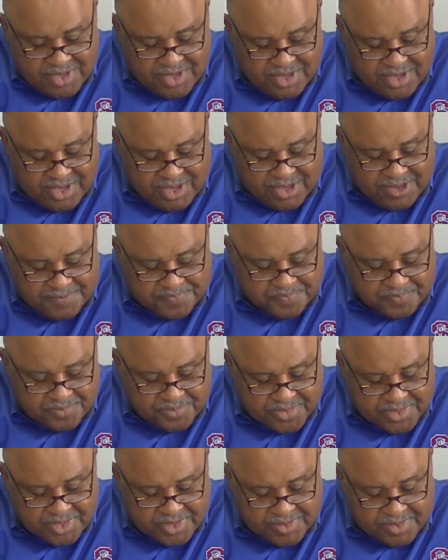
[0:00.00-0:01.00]

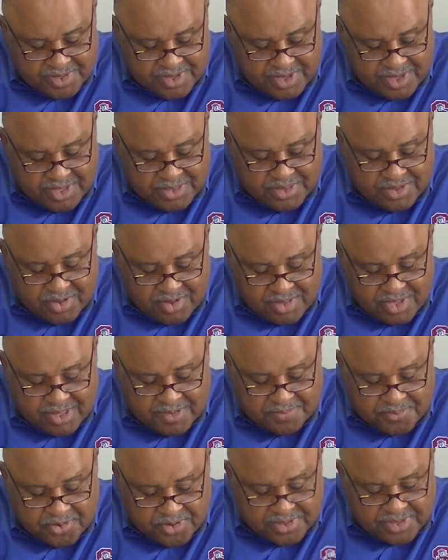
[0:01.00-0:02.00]
The
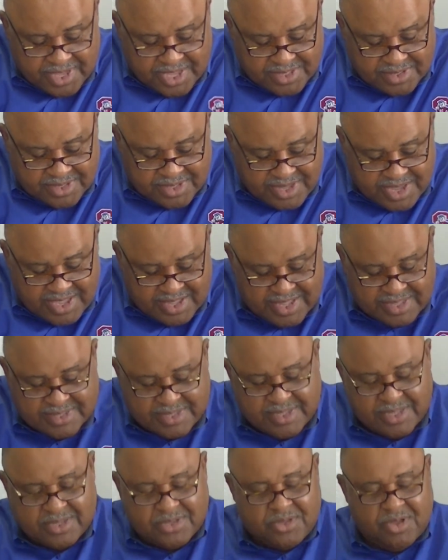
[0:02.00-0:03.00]
only other person I
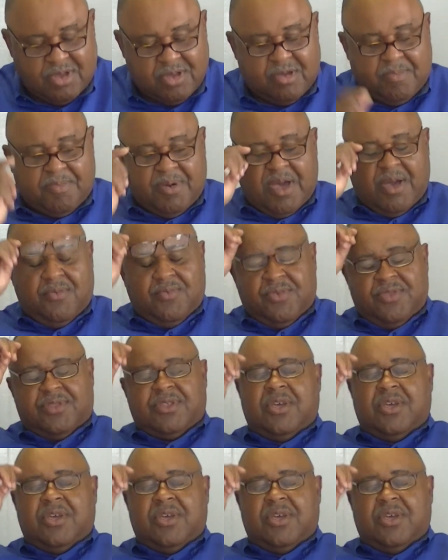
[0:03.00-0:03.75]
did talk about was